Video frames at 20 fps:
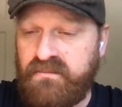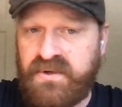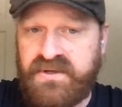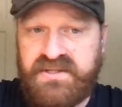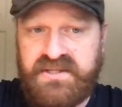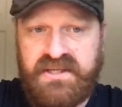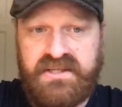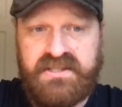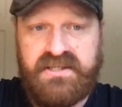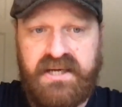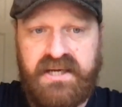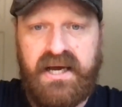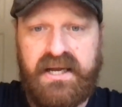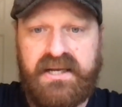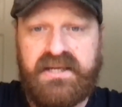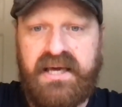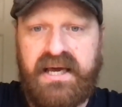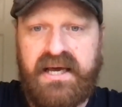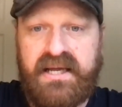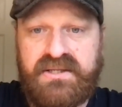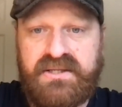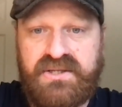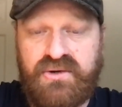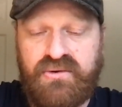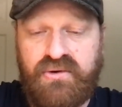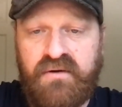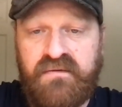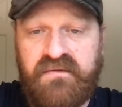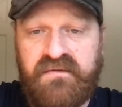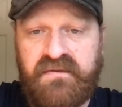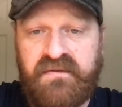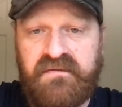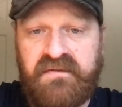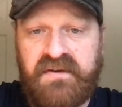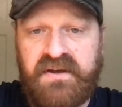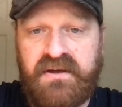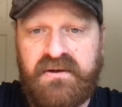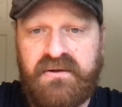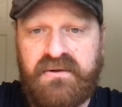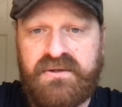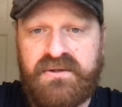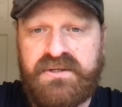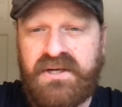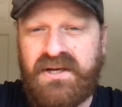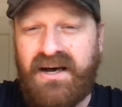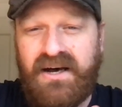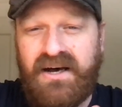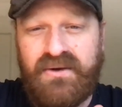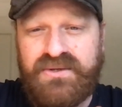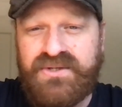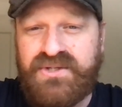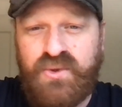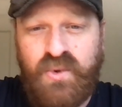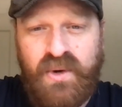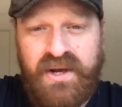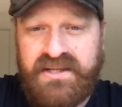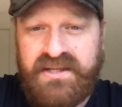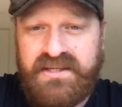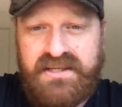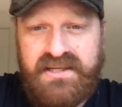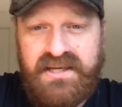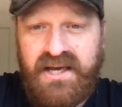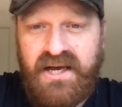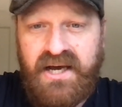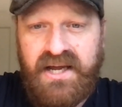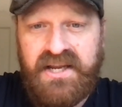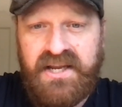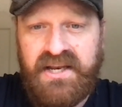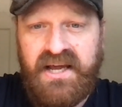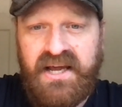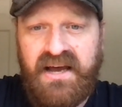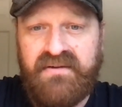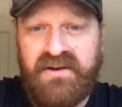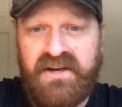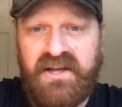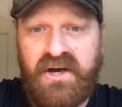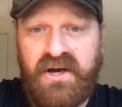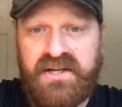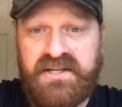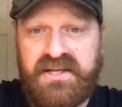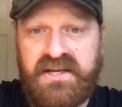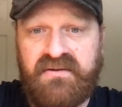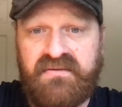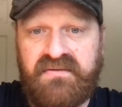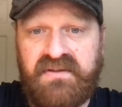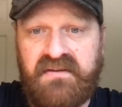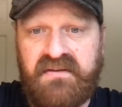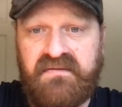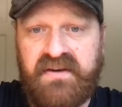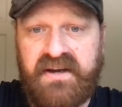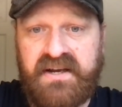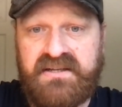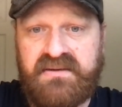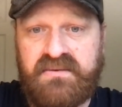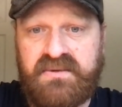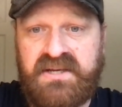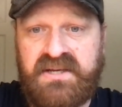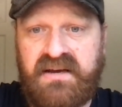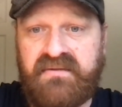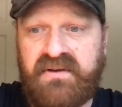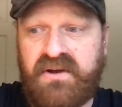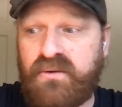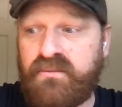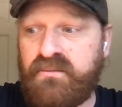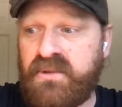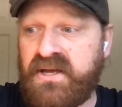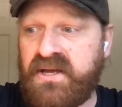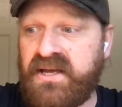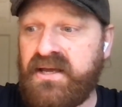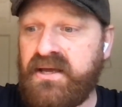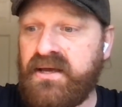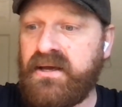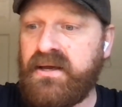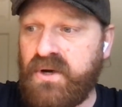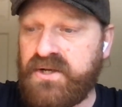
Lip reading: My sister had cancer off the field. I was 20. I didn't have any idea of the effect it was having on me.